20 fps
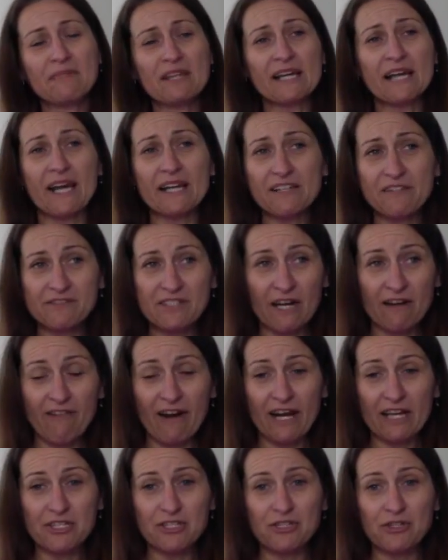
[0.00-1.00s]
kind of
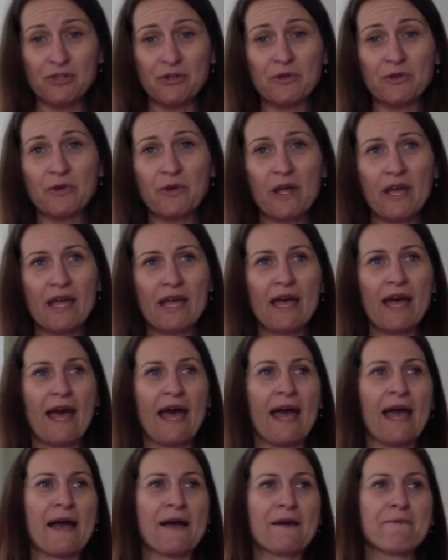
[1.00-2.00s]
direct you.
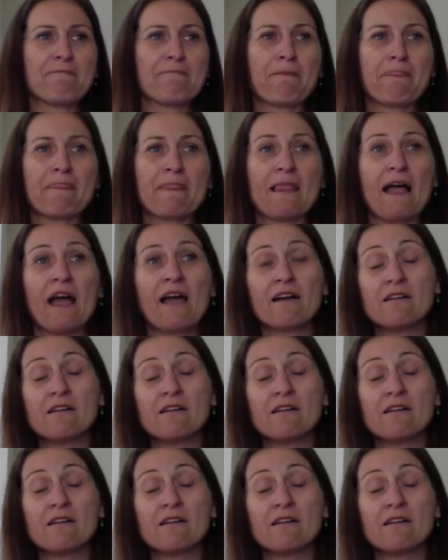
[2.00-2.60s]
I